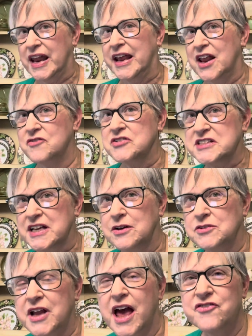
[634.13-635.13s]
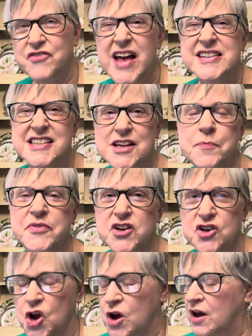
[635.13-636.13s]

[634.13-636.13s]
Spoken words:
at every single day. Find something.